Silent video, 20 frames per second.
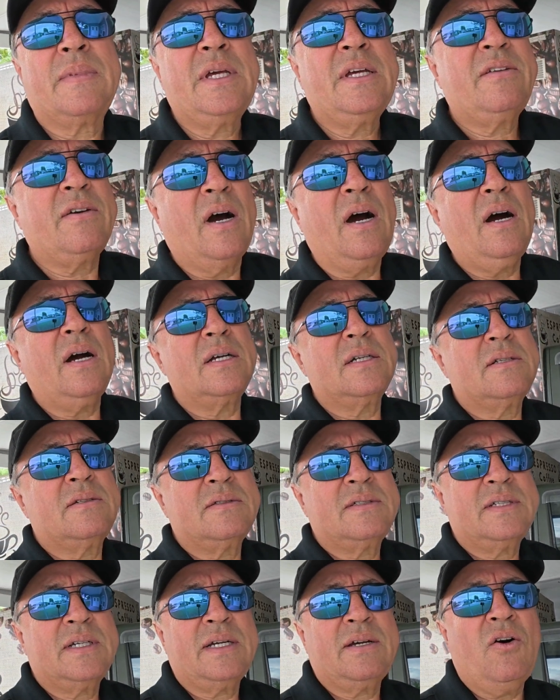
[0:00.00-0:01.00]
it's hard
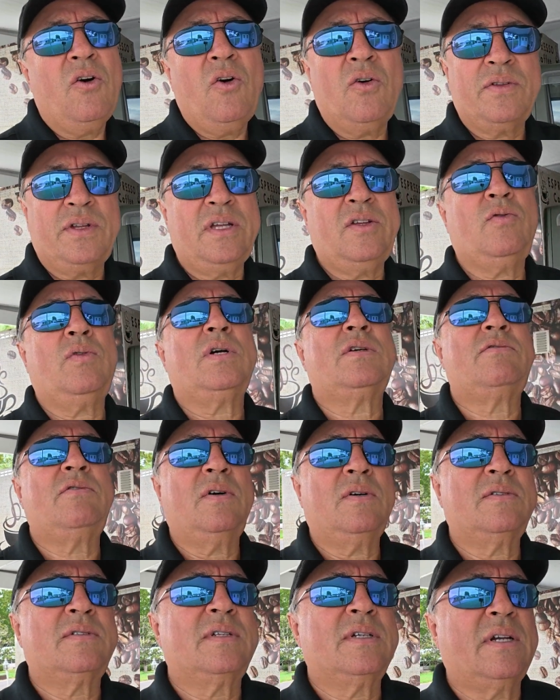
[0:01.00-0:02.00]
to say, oh, this was
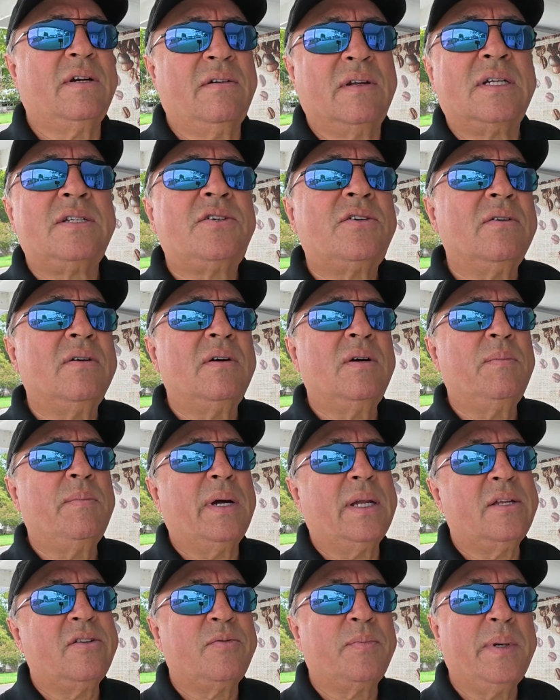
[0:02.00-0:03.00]
roasted on a
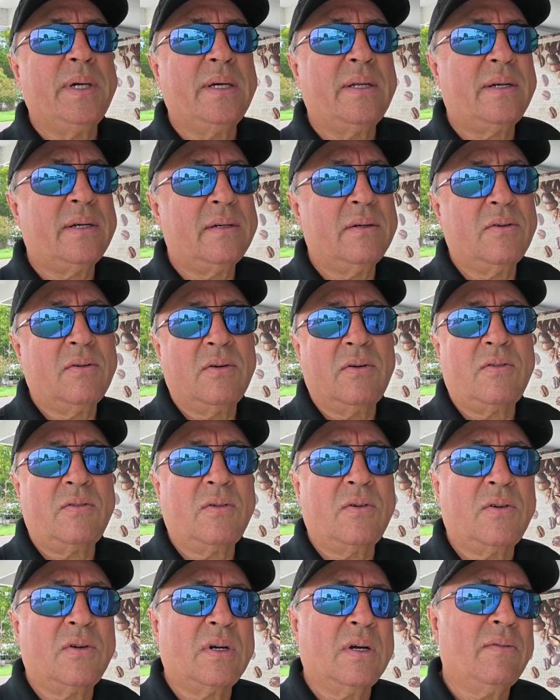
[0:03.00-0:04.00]
drum and it's better,
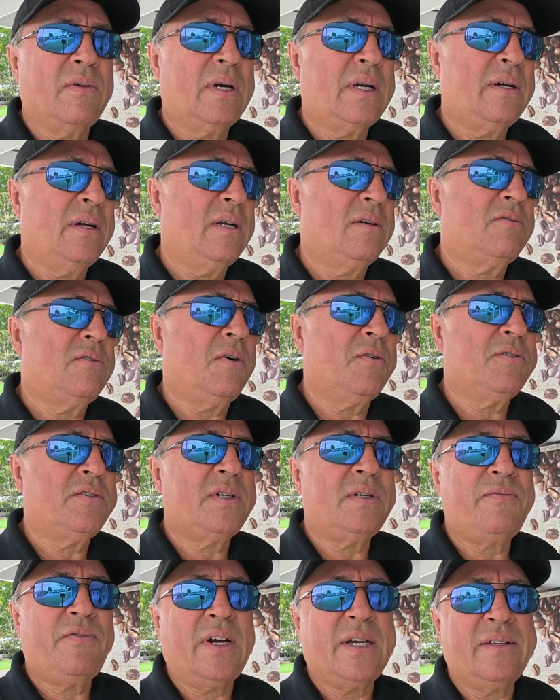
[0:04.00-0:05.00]
or an air
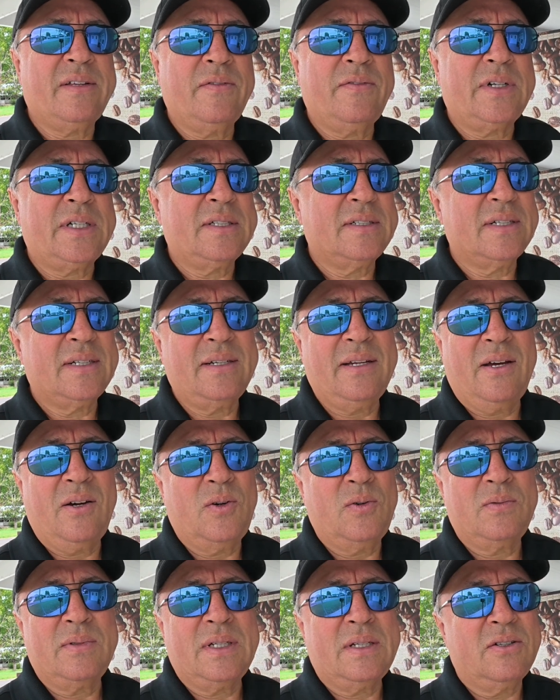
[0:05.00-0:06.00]
roaster, vice versa.
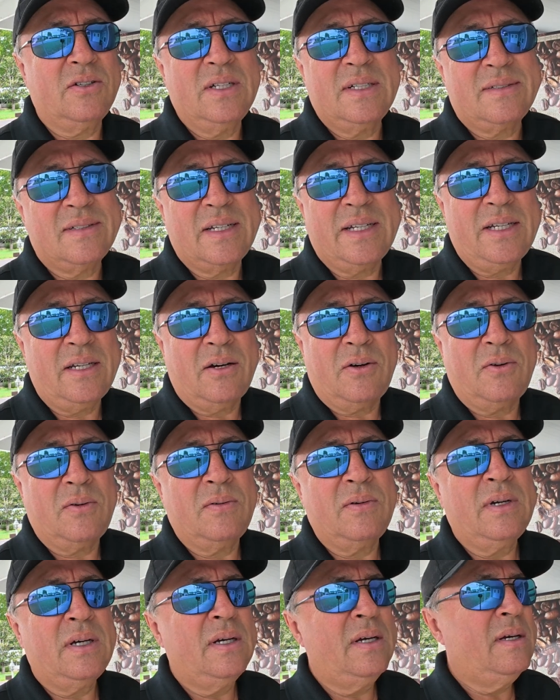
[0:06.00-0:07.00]
No, honestly,
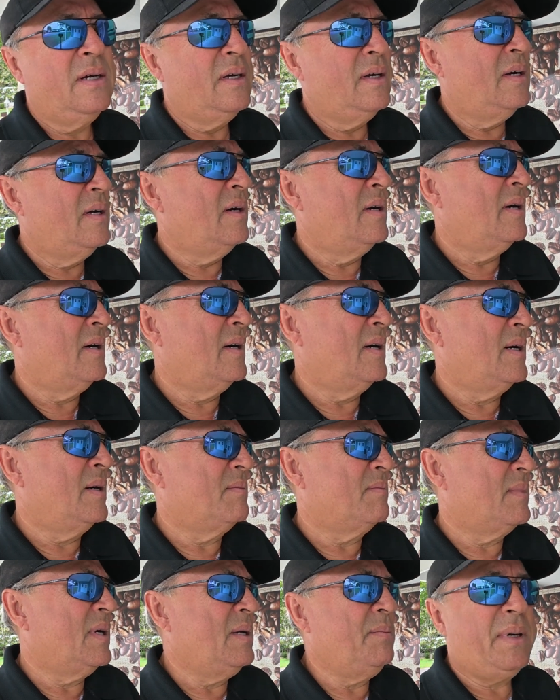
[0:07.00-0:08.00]
no.
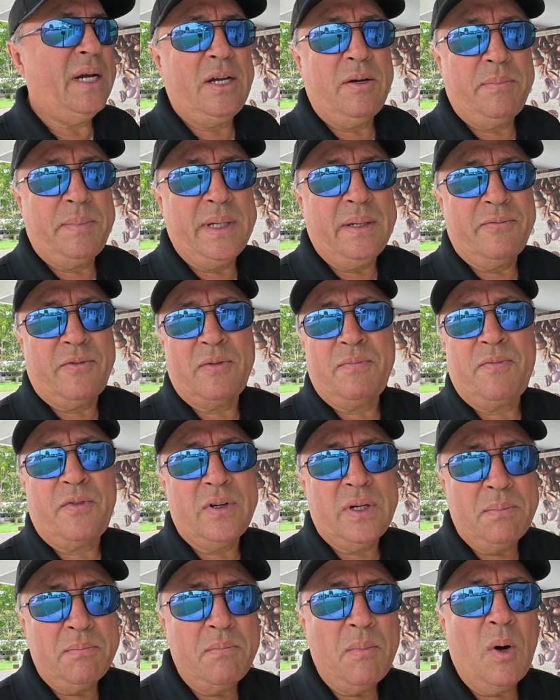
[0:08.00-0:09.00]
In my opinion,
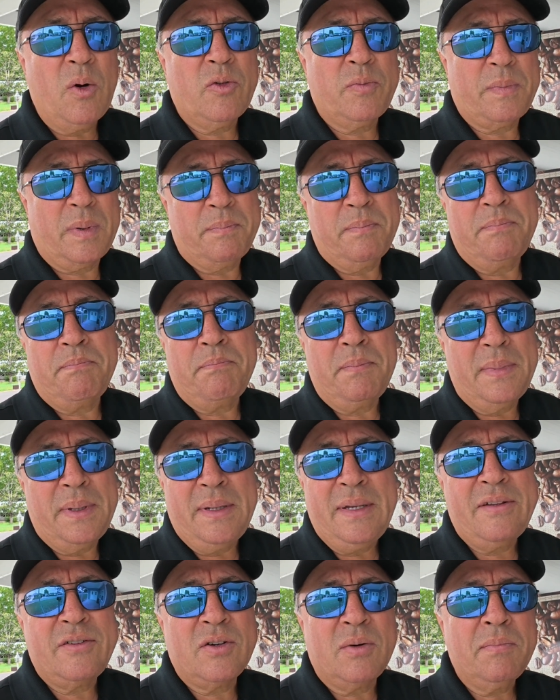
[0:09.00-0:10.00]
for the most,
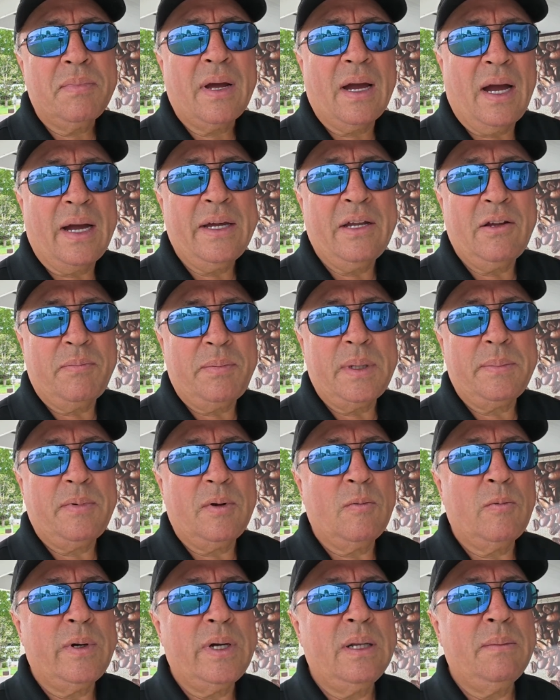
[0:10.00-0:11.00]
maybe some kind of
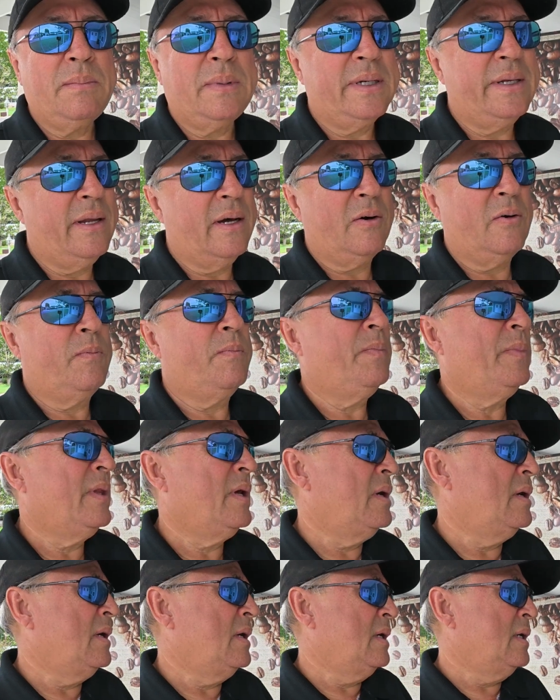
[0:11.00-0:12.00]
people will, but no.
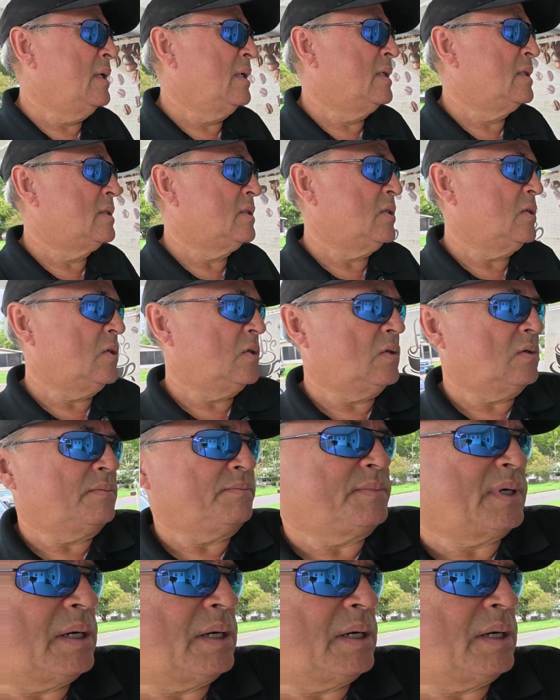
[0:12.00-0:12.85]
So